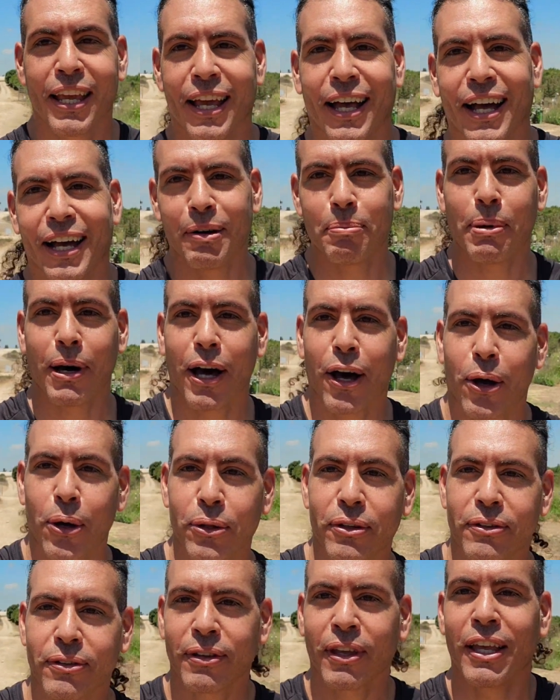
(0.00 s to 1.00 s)

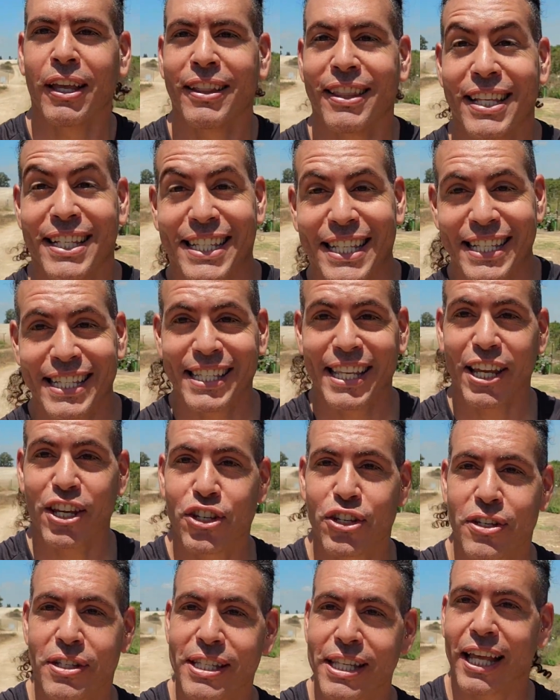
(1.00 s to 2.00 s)
about the
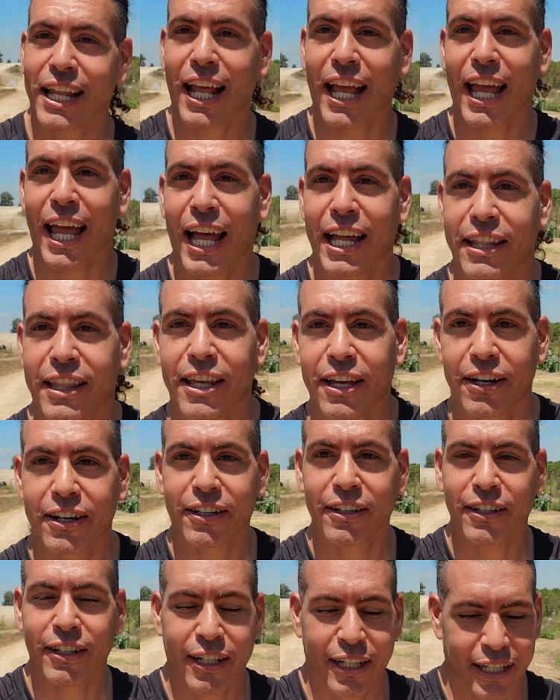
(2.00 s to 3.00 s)
sensations that I had there,
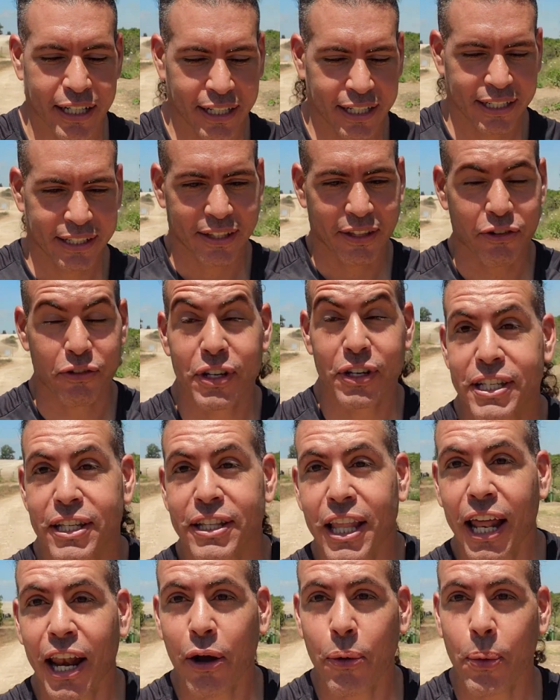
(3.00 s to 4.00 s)
the reason
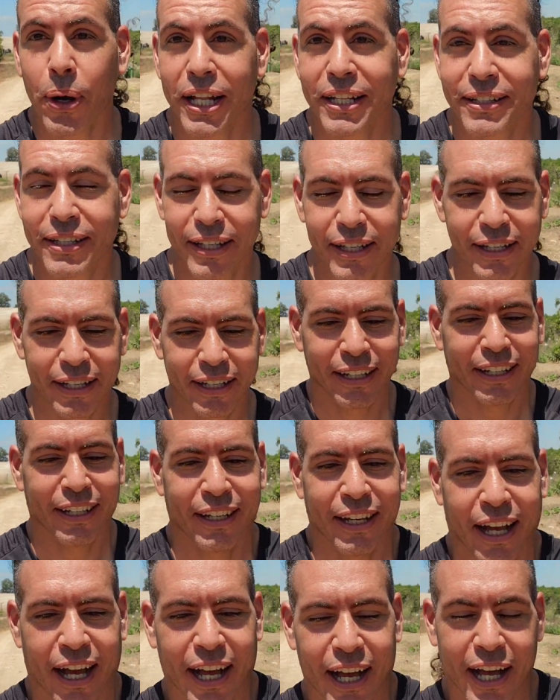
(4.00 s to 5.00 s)
that I went,
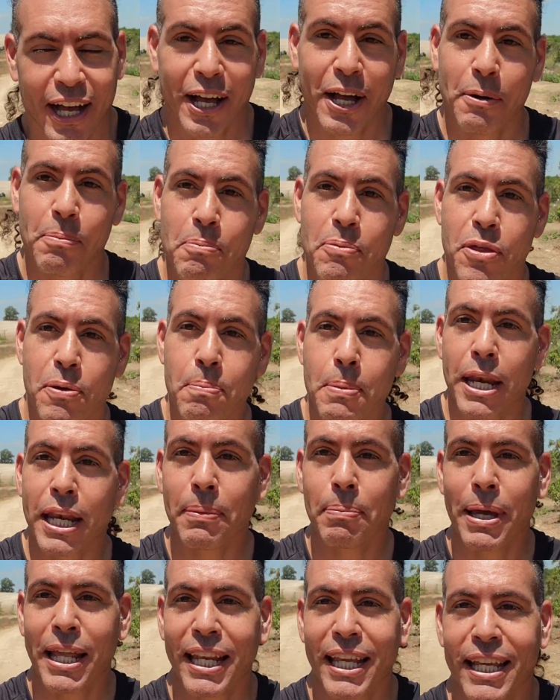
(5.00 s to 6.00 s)
the
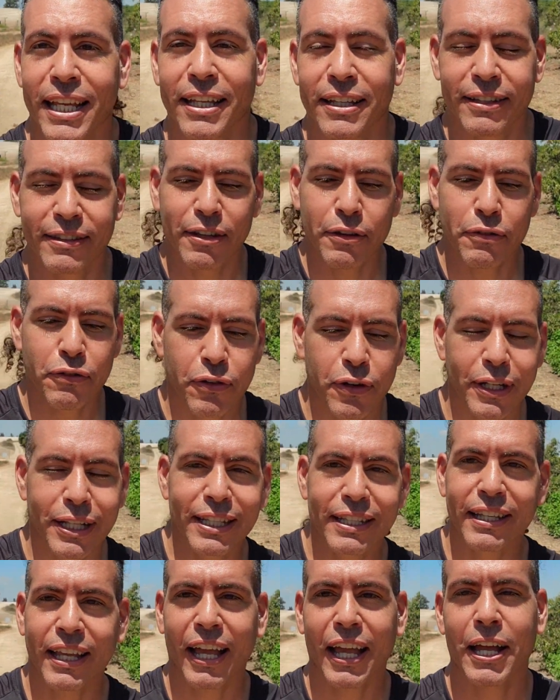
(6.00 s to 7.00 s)
many
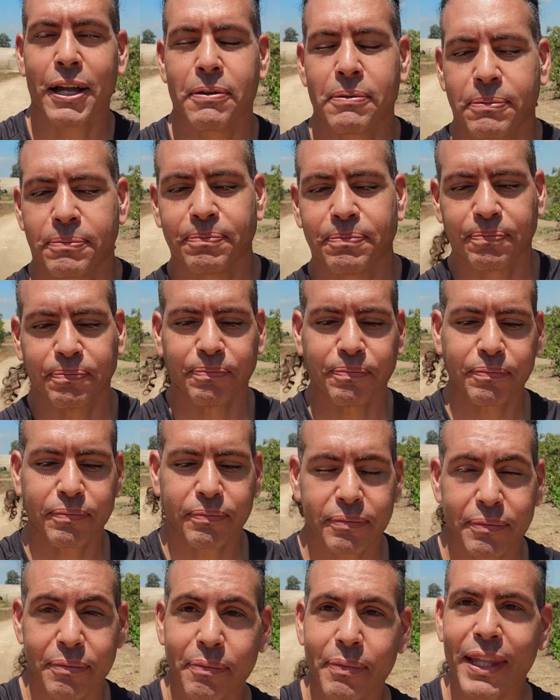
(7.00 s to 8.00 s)
different
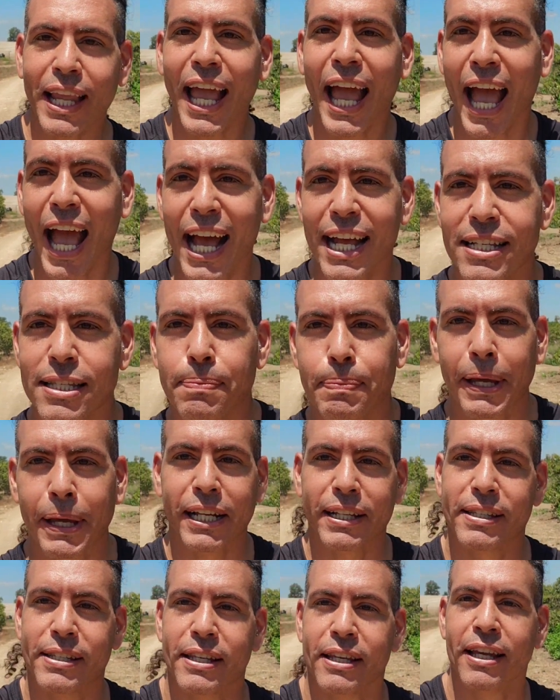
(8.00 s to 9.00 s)

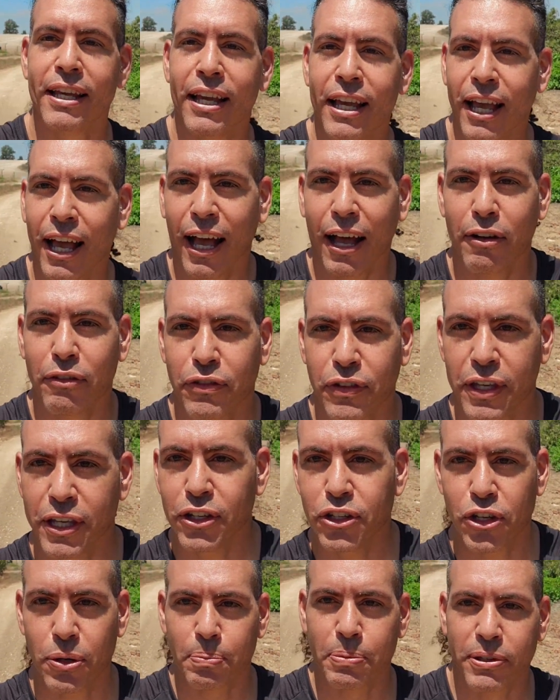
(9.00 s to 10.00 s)
aspects of
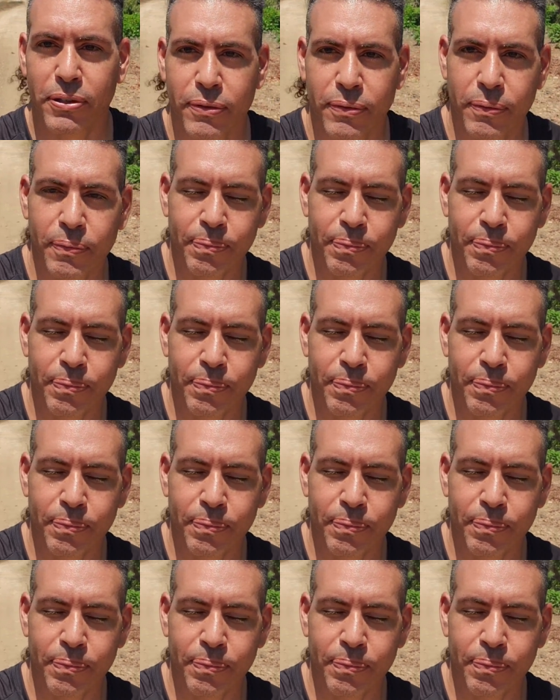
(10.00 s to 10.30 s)
Egypt